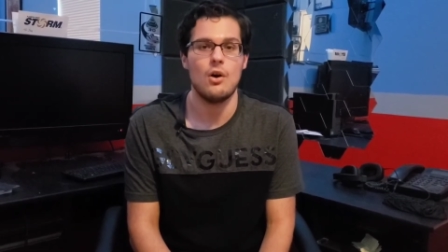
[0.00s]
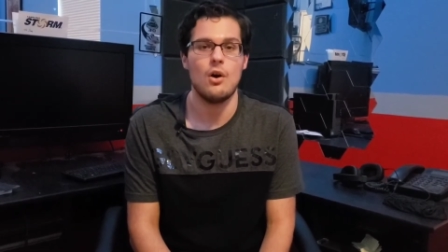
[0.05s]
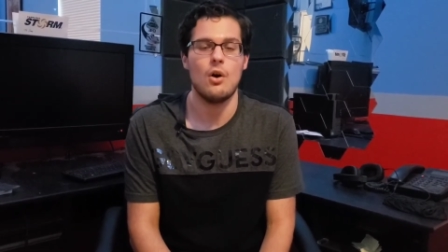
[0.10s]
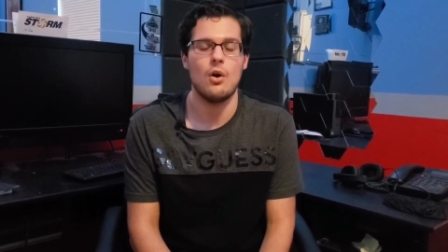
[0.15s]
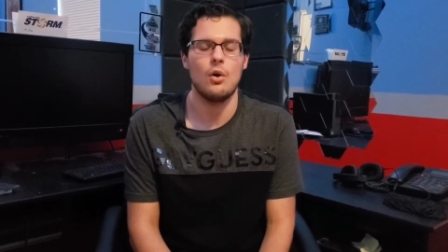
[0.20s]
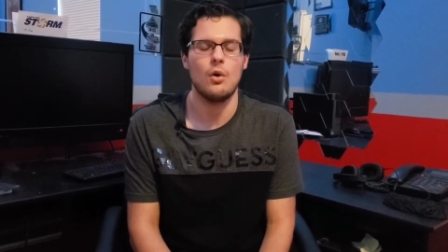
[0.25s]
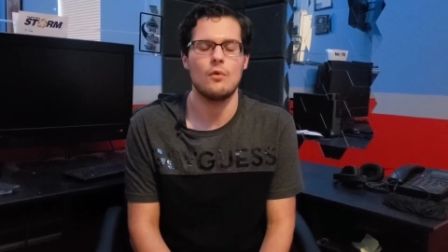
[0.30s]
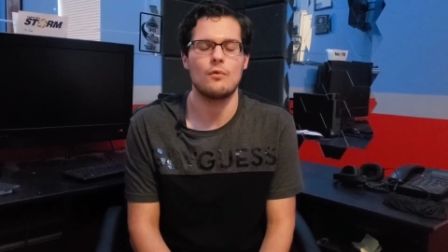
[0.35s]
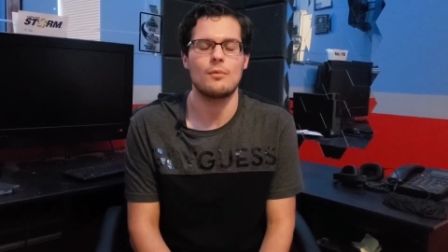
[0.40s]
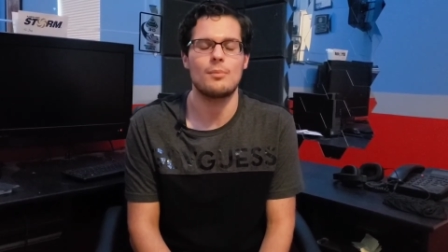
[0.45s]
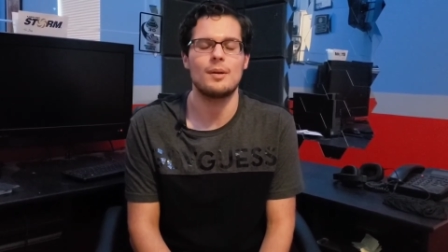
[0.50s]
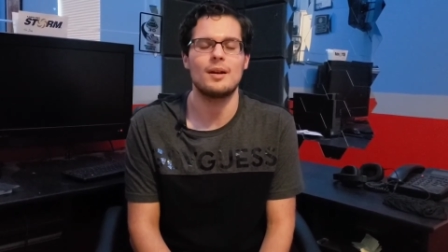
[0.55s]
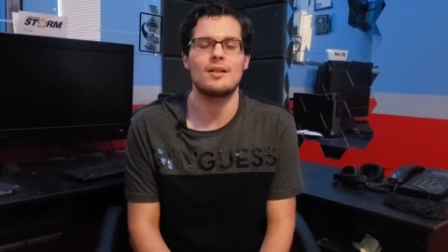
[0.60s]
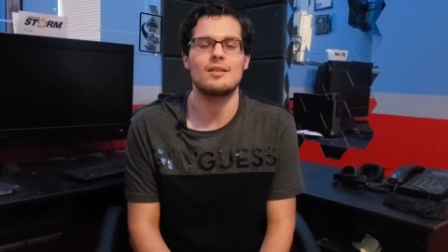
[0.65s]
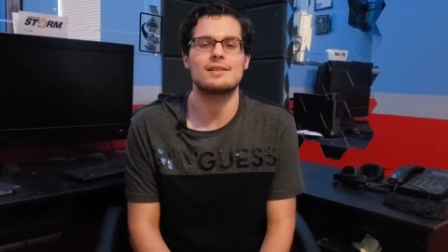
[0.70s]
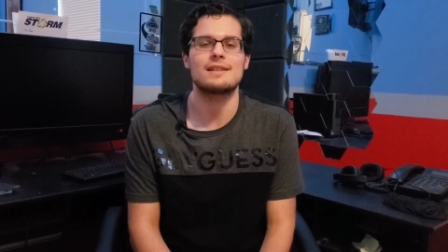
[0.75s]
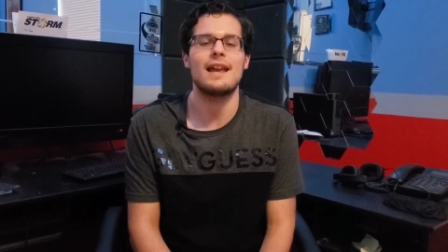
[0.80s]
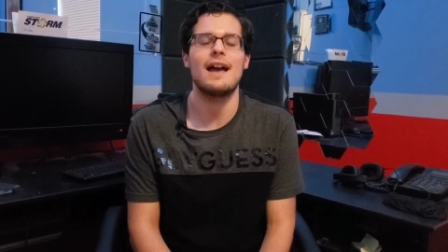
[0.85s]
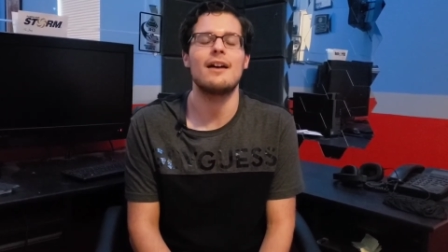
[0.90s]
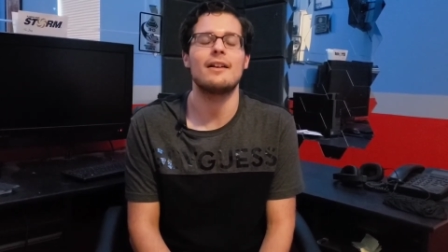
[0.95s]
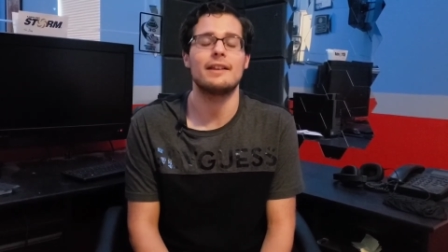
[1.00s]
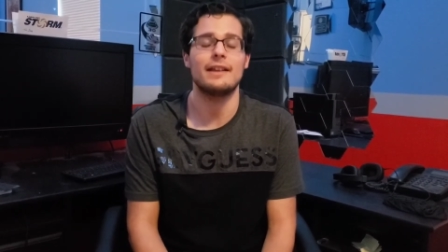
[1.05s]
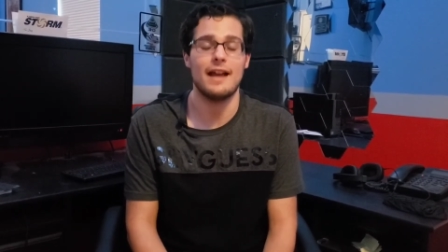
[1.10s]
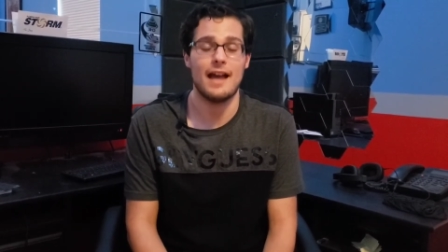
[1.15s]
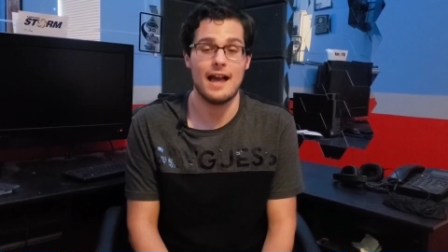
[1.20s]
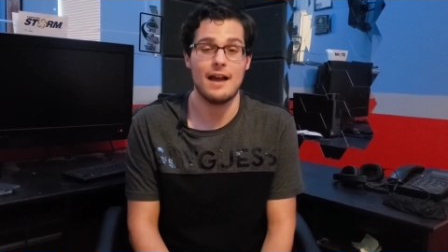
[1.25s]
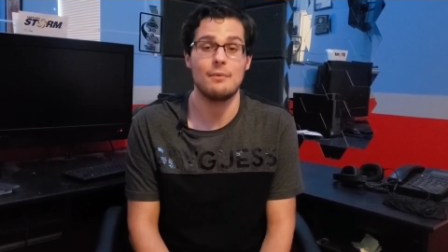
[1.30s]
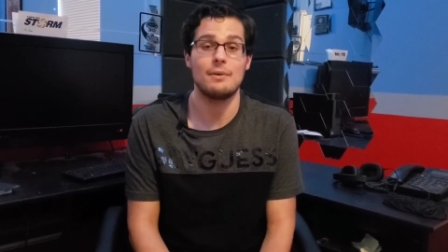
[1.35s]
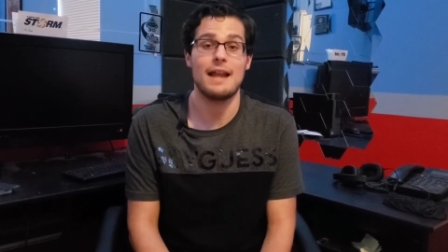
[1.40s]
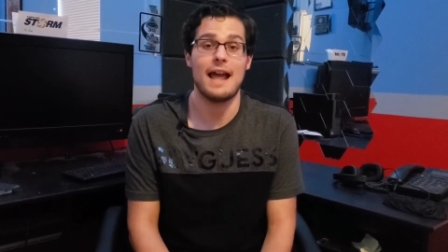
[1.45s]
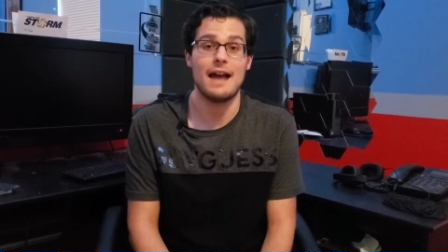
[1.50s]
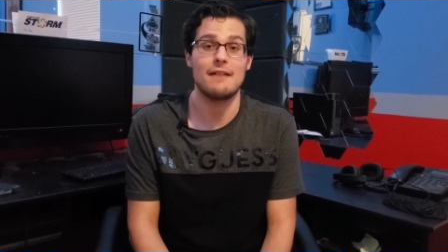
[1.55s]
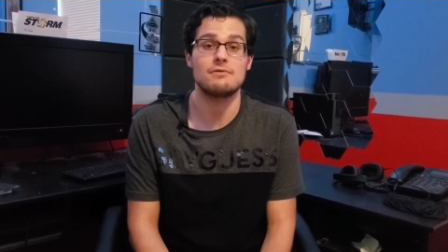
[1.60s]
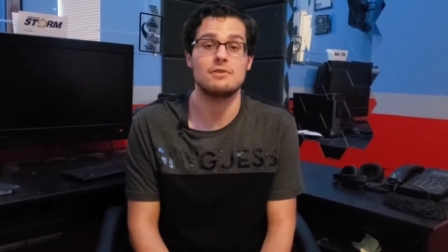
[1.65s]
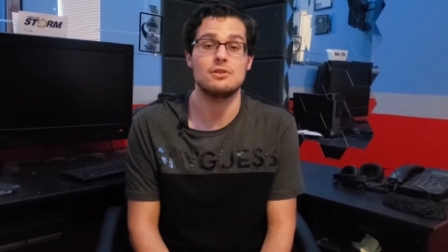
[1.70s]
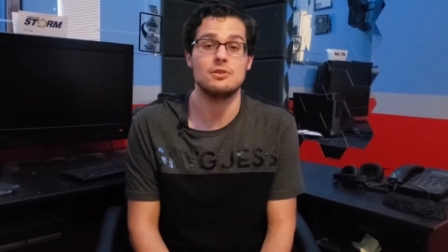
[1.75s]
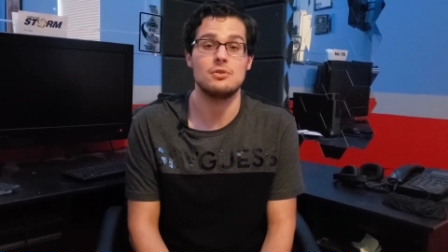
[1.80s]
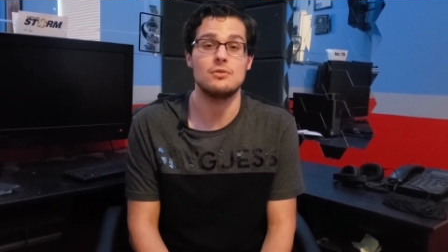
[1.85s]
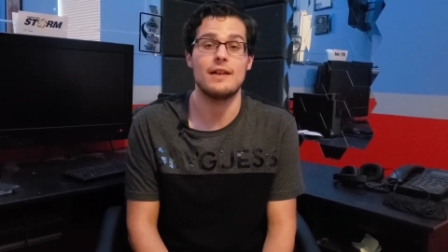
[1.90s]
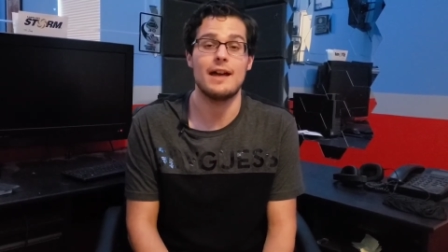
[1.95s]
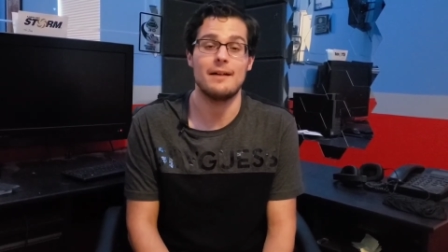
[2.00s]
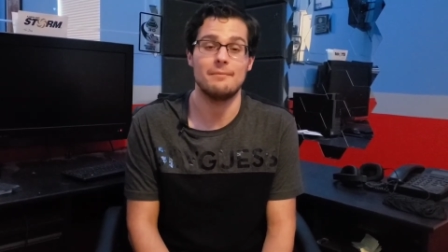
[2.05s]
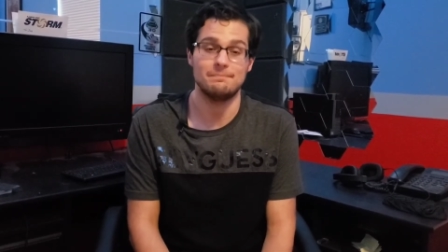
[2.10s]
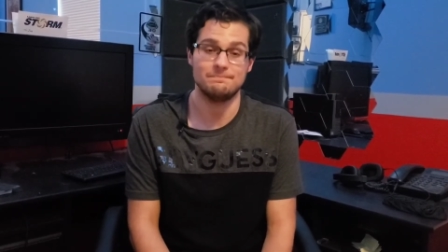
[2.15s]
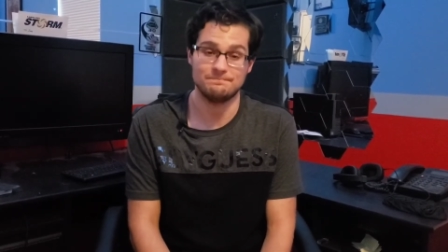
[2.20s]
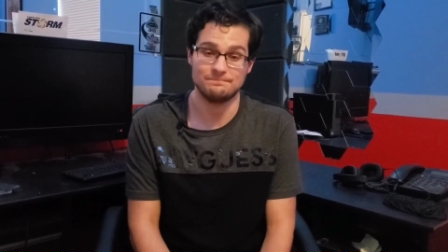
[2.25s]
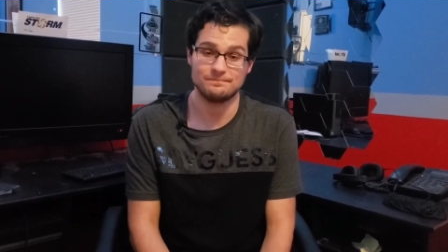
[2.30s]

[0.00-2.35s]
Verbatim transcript: all over Pinellas County, I would have to do that.